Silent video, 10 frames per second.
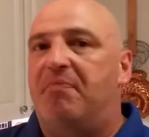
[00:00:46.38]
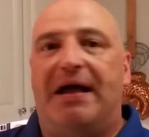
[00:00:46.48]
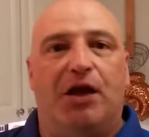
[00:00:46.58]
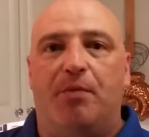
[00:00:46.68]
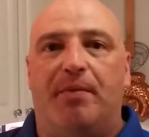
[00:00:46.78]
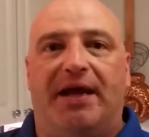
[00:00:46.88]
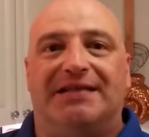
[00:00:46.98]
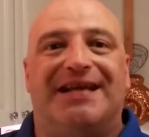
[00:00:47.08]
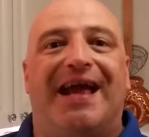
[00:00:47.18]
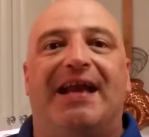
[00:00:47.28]
By no
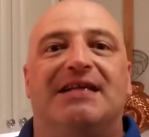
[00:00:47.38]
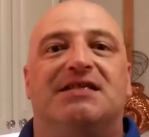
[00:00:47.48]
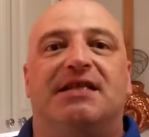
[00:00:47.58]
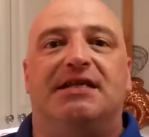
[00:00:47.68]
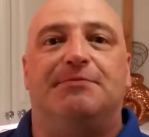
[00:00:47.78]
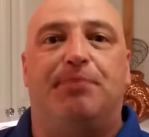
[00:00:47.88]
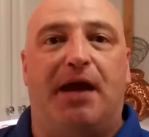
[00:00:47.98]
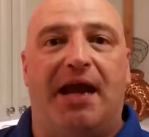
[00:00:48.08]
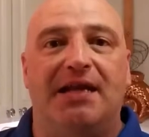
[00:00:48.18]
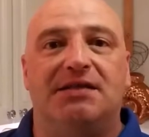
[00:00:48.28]
means. It is the
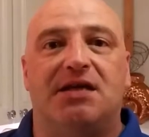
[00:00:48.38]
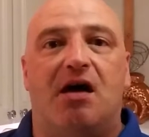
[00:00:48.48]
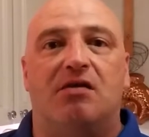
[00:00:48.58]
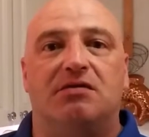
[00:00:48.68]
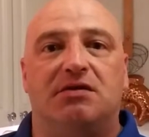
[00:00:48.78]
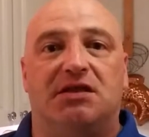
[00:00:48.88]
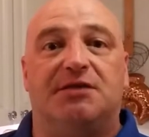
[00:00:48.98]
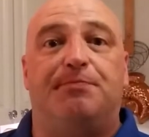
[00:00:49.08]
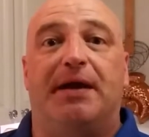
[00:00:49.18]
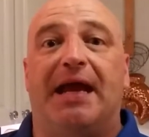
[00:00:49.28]
spaghetti sauce, the
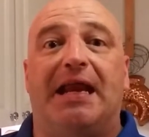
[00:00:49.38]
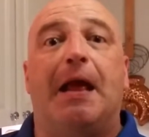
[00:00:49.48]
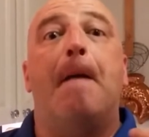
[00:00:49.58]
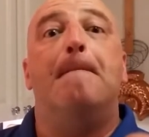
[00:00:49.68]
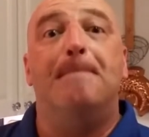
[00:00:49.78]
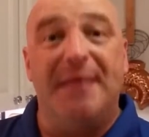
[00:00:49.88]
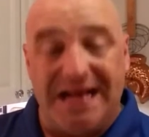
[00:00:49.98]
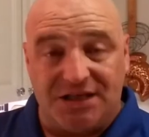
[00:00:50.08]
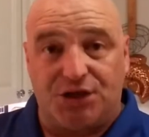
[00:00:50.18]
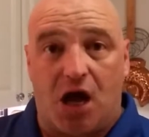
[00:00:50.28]
spaghetti
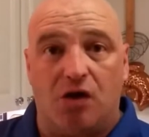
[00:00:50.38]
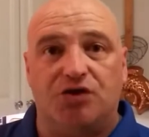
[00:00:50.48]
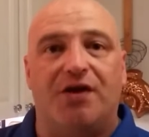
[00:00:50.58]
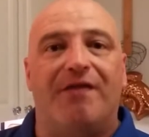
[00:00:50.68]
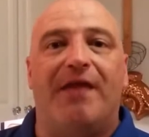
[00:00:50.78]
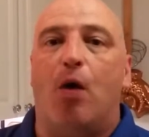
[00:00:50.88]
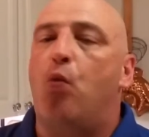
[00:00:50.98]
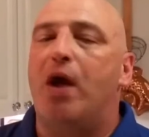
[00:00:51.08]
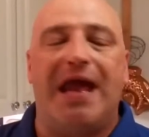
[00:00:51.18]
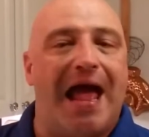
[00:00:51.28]
meat sauce
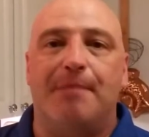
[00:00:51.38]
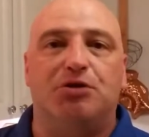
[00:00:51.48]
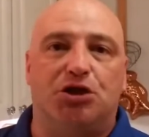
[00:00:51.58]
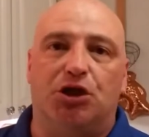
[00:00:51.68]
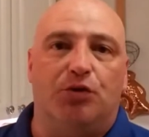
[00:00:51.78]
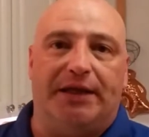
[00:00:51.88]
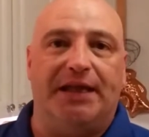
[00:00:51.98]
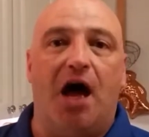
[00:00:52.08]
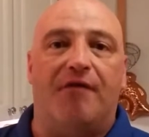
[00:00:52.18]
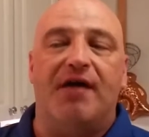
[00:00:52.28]
that we absolutely
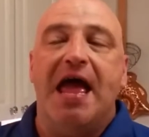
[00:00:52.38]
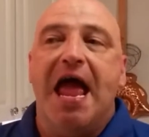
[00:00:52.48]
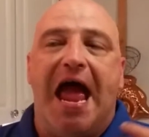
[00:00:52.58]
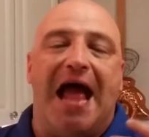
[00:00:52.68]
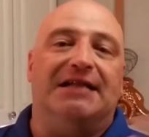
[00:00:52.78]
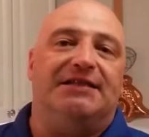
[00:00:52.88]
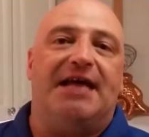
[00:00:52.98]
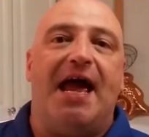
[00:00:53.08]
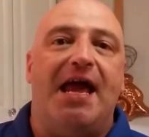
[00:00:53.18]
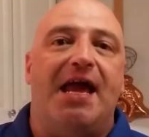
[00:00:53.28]
love. And
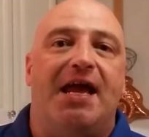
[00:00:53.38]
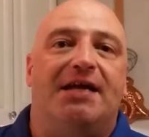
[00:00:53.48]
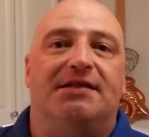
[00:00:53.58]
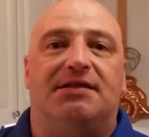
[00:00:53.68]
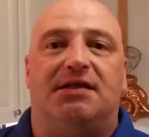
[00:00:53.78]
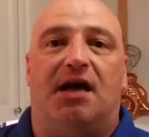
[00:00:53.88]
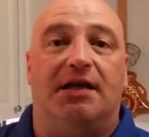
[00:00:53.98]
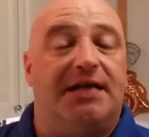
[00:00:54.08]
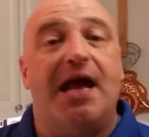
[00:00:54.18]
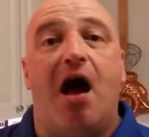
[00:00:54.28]
today is
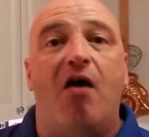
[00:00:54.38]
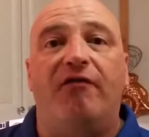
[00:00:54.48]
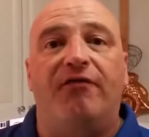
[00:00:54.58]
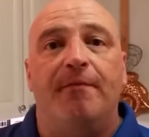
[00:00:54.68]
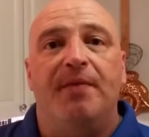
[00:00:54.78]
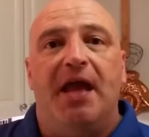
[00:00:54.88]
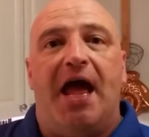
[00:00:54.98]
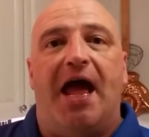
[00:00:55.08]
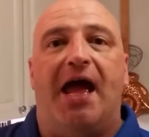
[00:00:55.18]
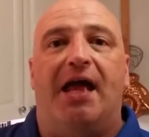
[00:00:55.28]
a day off,
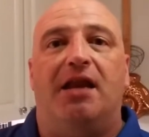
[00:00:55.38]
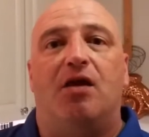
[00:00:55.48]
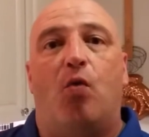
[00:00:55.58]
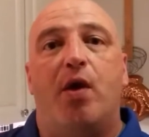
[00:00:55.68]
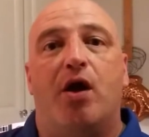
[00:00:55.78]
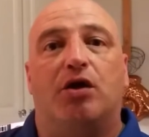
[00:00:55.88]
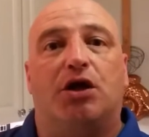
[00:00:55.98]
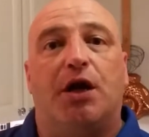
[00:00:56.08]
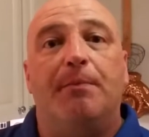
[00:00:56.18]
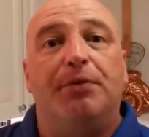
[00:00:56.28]
and we are
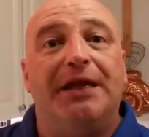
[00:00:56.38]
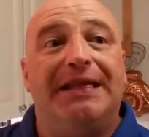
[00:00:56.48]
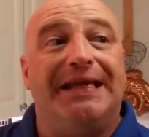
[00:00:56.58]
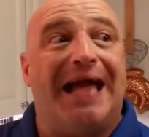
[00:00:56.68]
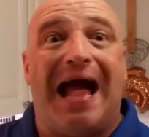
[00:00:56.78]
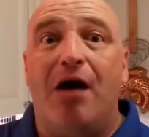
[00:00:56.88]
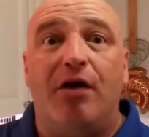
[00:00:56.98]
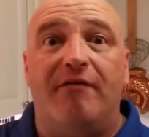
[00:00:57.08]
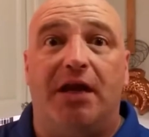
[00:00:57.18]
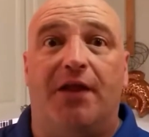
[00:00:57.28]
completely
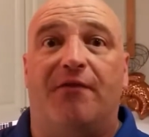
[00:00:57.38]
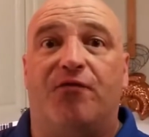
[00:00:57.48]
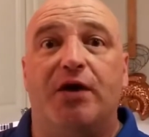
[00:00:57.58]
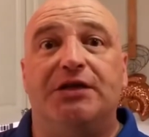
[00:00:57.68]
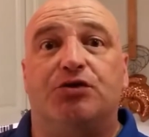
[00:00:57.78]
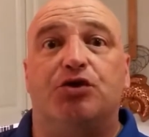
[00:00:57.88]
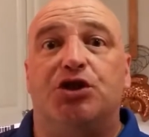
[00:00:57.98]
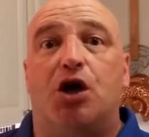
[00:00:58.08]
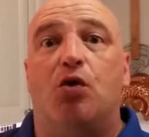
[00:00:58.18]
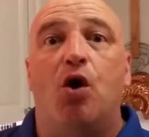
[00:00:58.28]
out of it in the freezer,
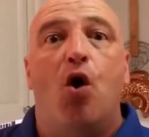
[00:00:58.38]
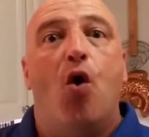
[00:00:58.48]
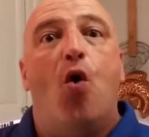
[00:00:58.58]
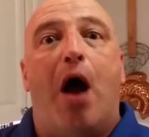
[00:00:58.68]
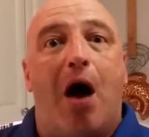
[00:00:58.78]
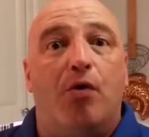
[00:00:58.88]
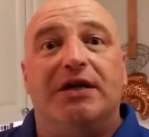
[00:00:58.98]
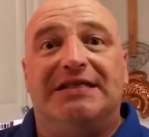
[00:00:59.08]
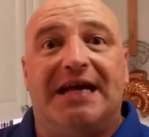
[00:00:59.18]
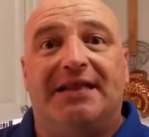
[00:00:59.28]
so I
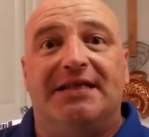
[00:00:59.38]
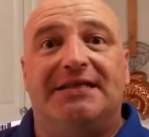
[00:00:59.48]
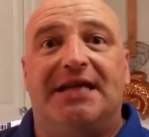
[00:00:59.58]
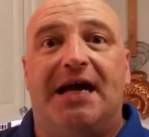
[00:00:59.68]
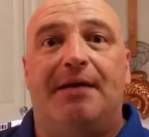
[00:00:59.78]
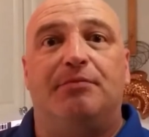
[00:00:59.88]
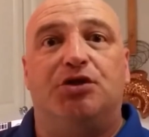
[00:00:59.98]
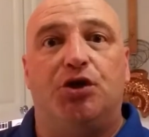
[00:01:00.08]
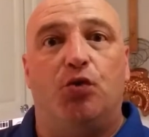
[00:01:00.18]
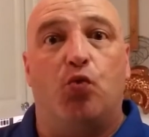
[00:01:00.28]
wanted to take this
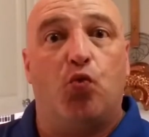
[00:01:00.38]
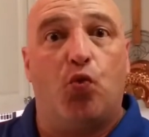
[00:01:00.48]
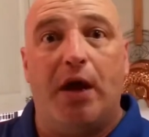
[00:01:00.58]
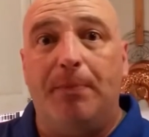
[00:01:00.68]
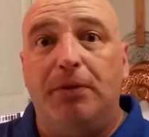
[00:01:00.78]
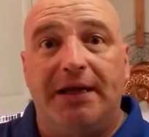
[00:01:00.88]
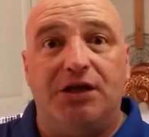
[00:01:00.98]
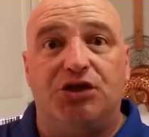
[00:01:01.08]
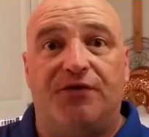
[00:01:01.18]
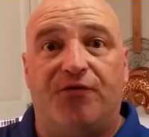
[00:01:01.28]
time to
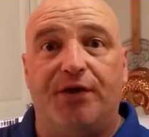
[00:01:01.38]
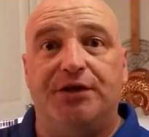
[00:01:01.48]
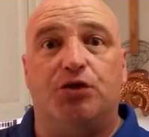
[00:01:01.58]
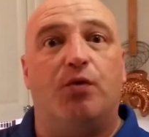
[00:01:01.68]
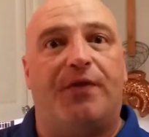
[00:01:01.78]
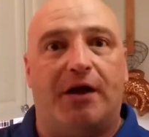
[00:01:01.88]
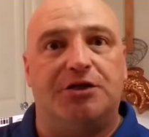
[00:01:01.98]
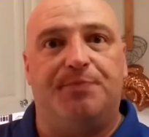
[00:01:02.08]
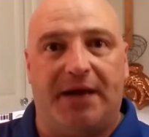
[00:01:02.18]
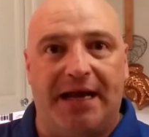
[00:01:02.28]
replenish the freezer with
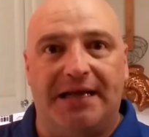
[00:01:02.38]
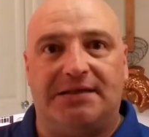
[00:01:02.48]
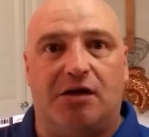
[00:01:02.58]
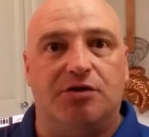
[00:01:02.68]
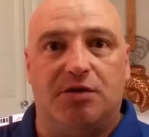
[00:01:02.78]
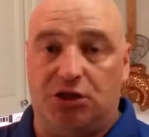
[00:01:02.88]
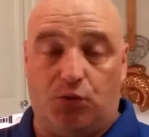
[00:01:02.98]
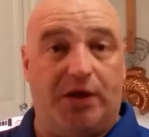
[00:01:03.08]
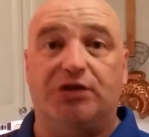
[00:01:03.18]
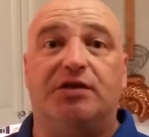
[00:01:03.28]
our spaghetti sauce
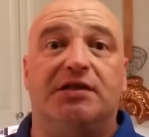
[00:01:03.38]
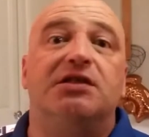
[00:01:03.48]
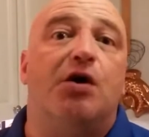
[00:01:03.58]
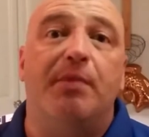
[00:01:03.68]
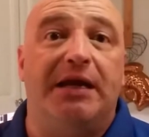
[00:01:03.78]
because we use it in so